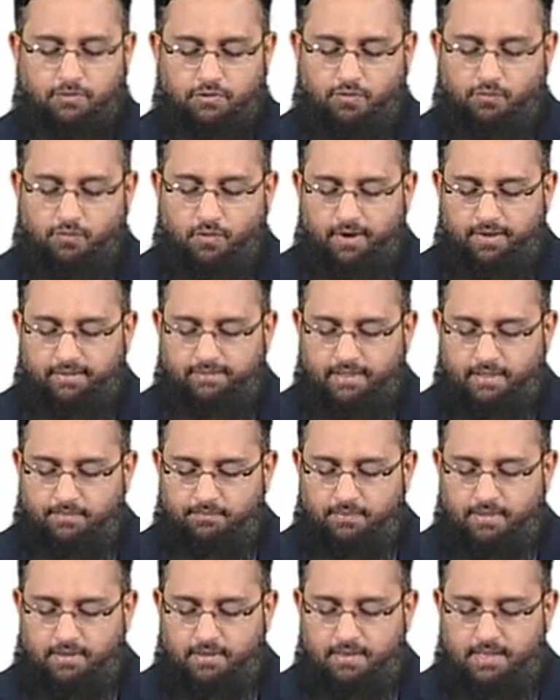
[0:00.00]
So for
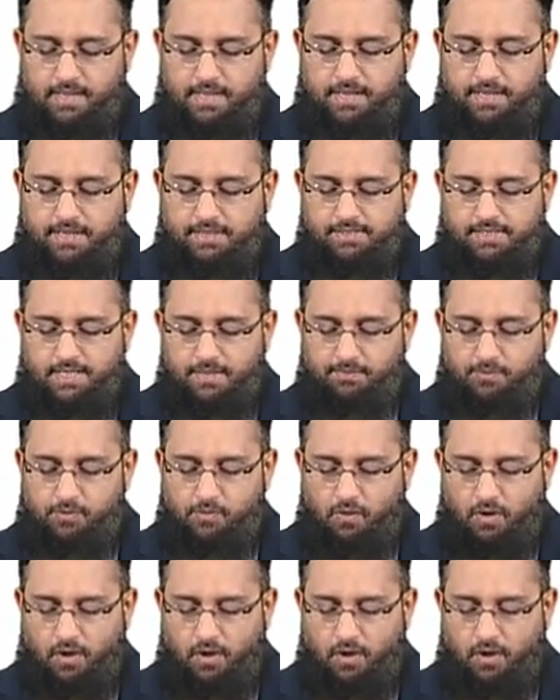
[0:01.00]
example, CPU